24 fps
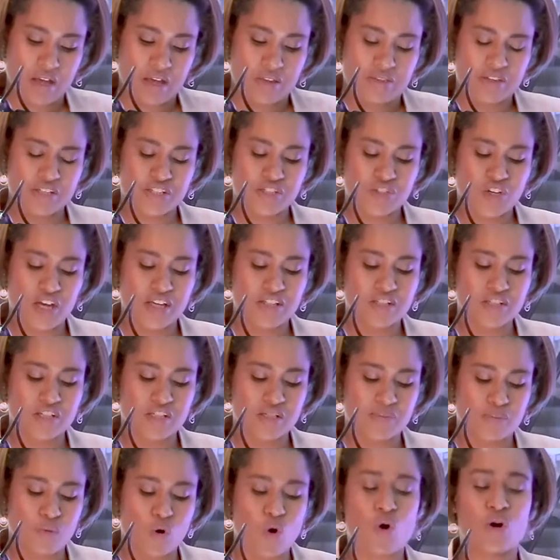This change
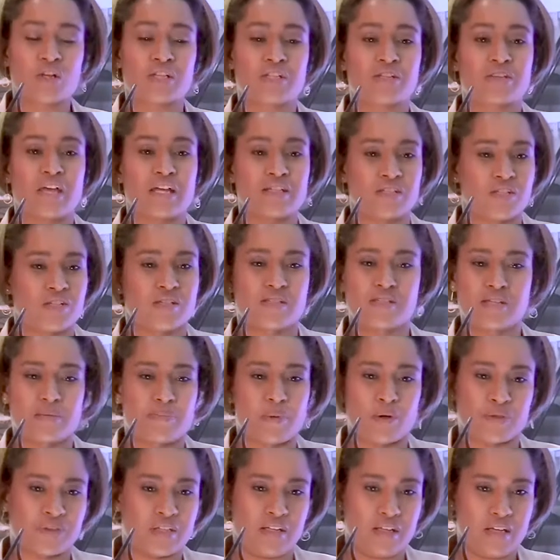is more than just
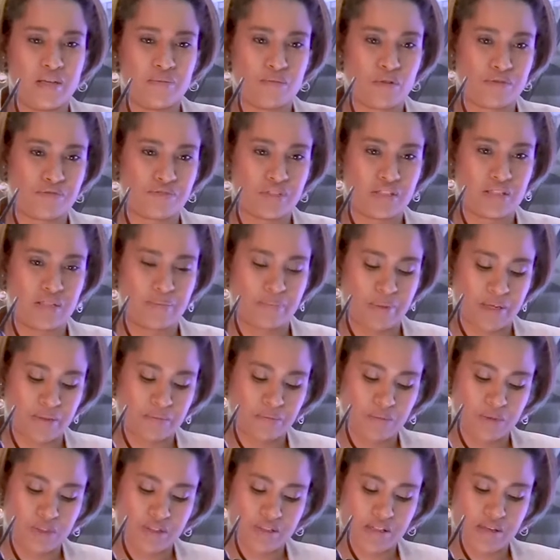about the name of the
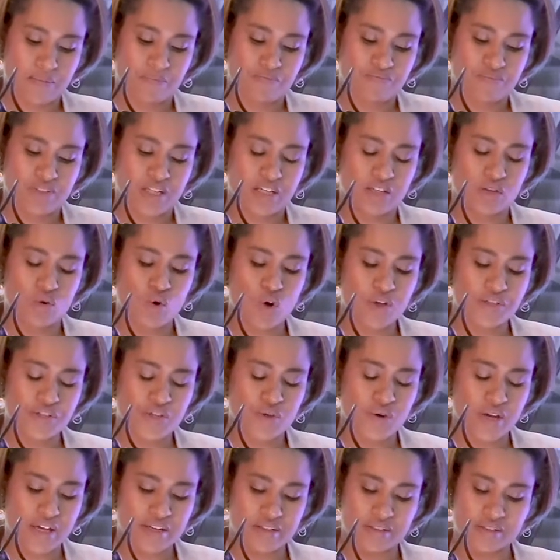department. It
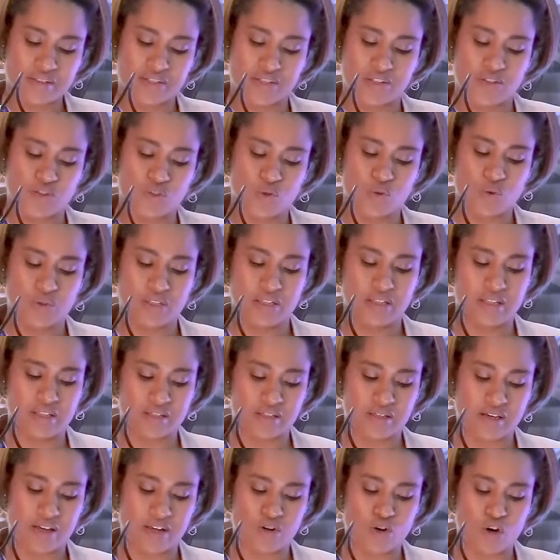also heralds a new
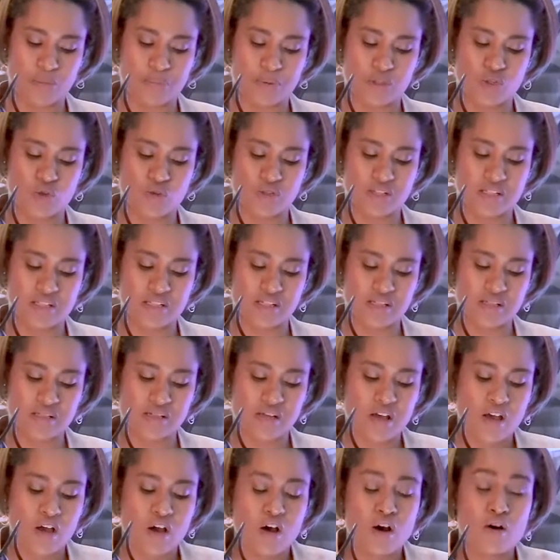era and opportunities
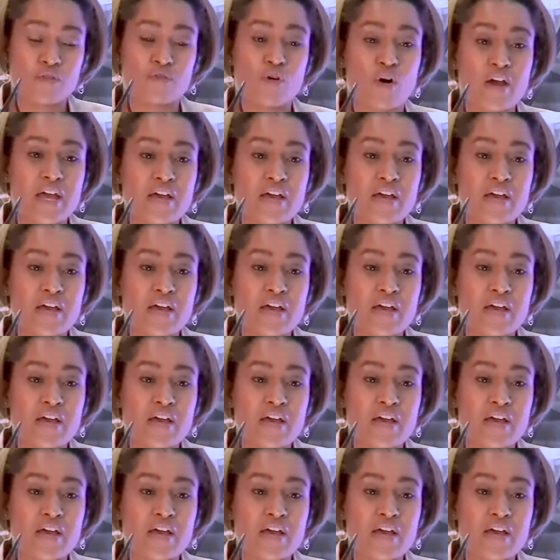for